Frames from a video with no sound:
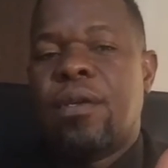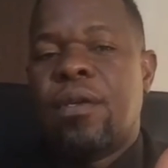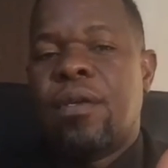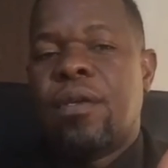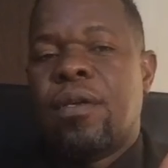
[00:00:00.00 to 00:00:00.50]

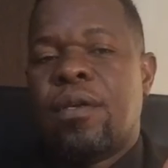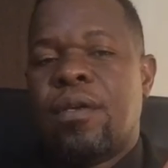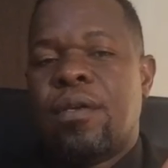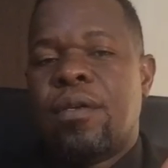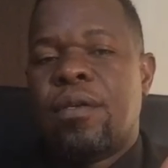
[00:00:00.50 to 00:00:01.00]

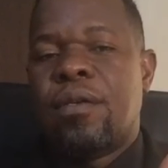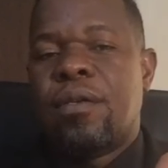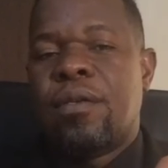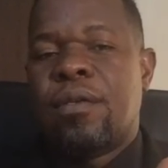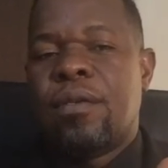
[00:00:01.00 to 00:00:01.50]

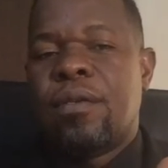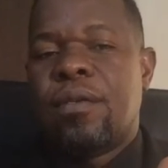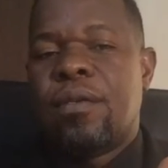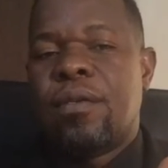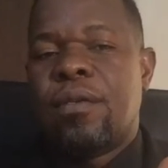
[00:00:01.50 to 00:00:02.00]
(no one is talking)